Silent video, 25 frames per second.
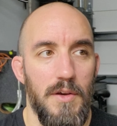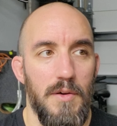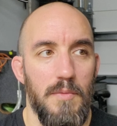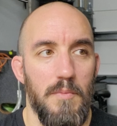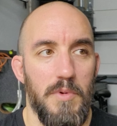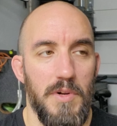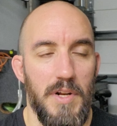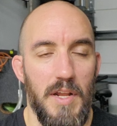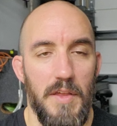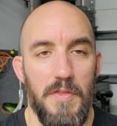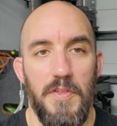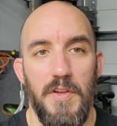
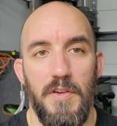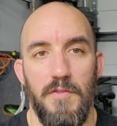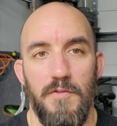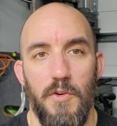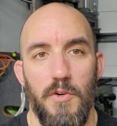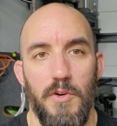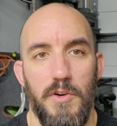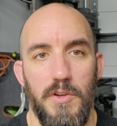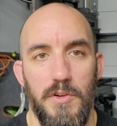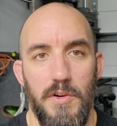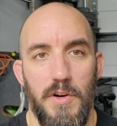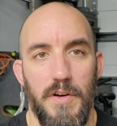But I think
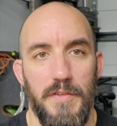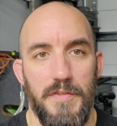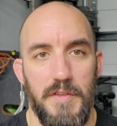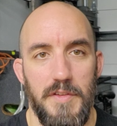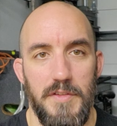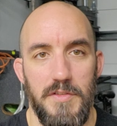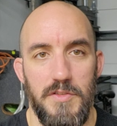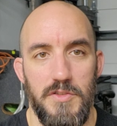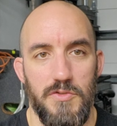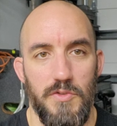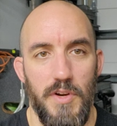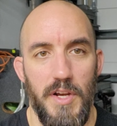
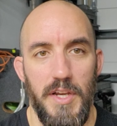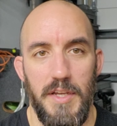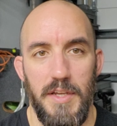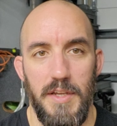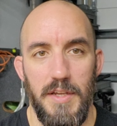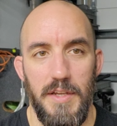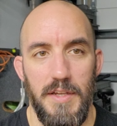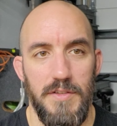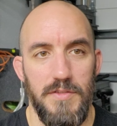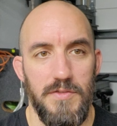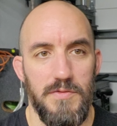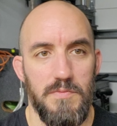Volkanovski's
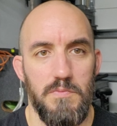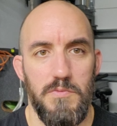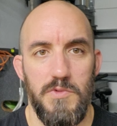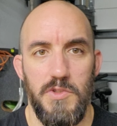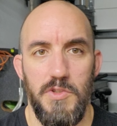striking is